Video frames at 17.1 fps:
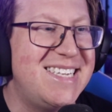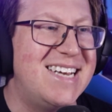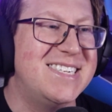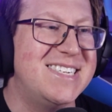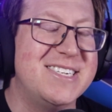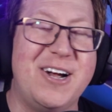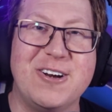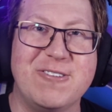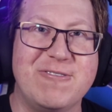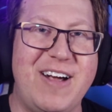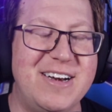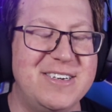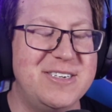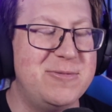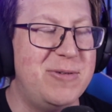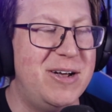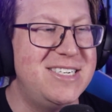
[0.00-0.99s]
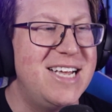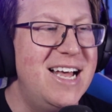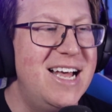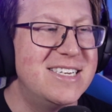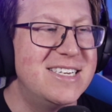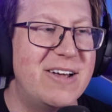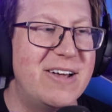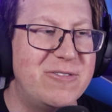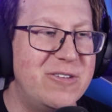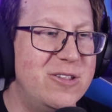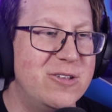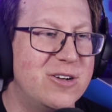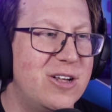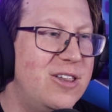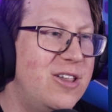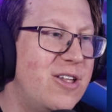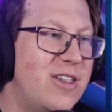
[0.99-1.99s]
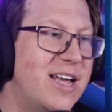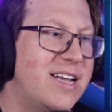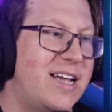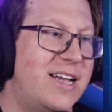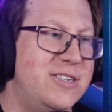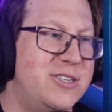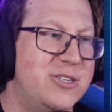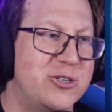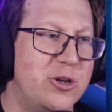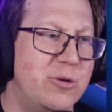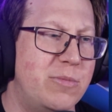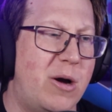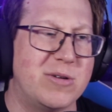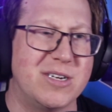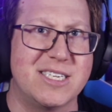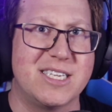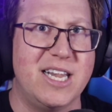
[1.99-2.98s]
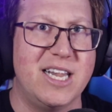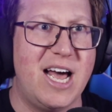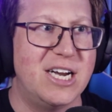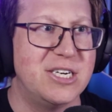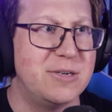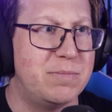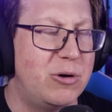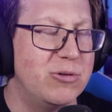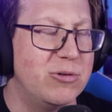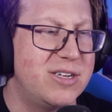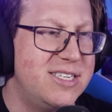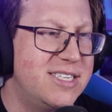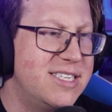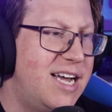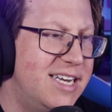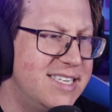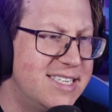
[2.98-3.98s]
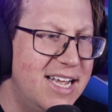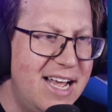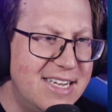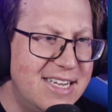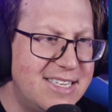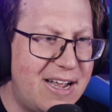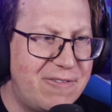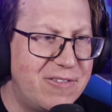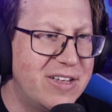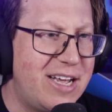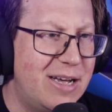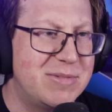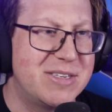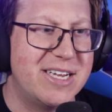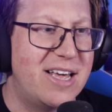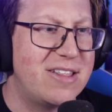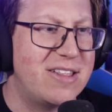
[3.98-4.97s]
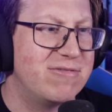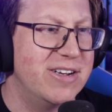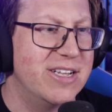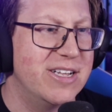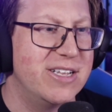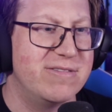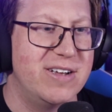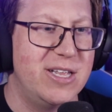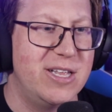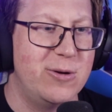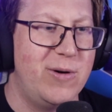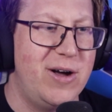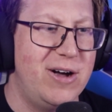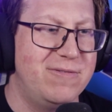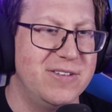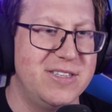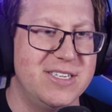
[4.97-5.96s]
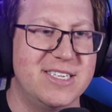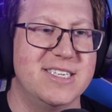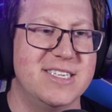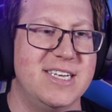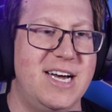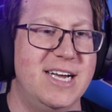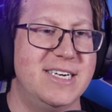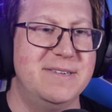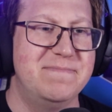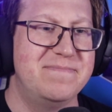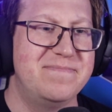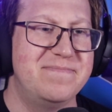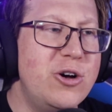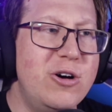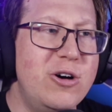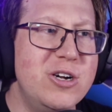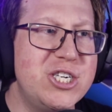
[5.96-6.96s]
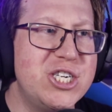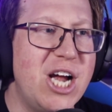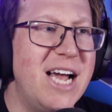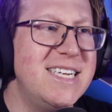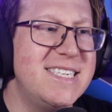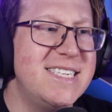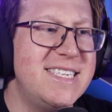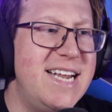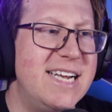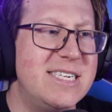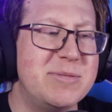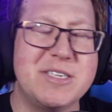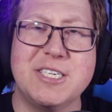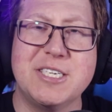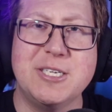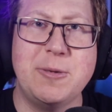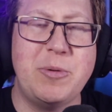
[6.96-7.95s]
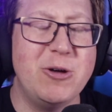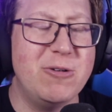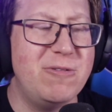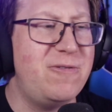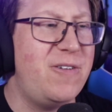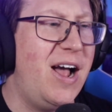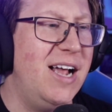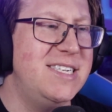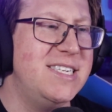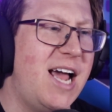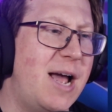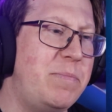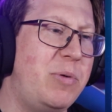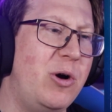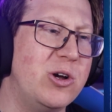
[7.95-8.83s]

that it's got around its waist definitely look a lot like a sumo, and its large bulky size definitely comes together really, really well for this design. Torshai is next, which is a pure fire type